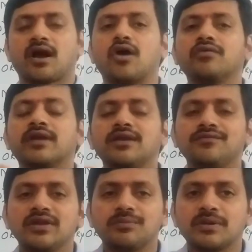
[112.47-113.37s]
How can
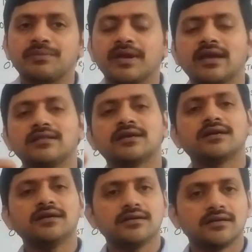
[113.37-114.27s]
we prepare
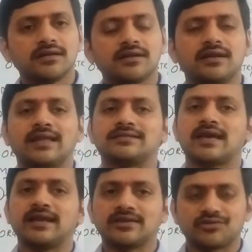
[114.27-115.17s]
the
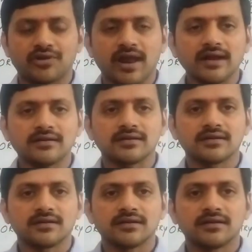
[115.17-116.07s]
Lejene extract?
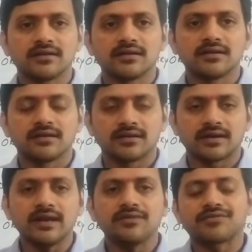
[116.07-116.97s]

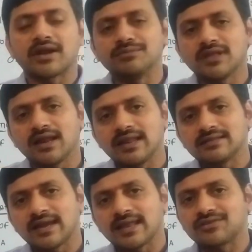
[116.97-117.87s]
Right? From the
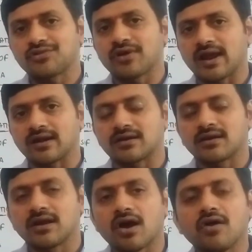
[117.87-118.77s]
Lejene extract,
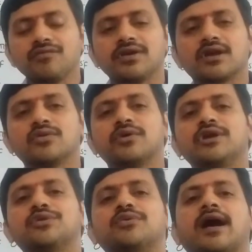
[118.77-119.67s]
how we are
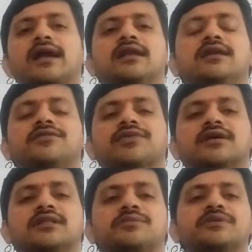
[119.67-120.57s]
going to identify
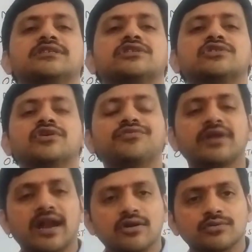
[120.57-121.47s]
the presence of
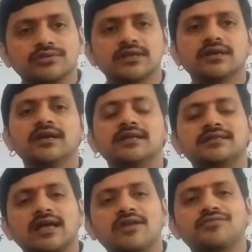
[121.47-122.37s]
nitrogen,
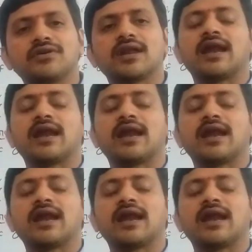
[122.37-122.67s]
sulfur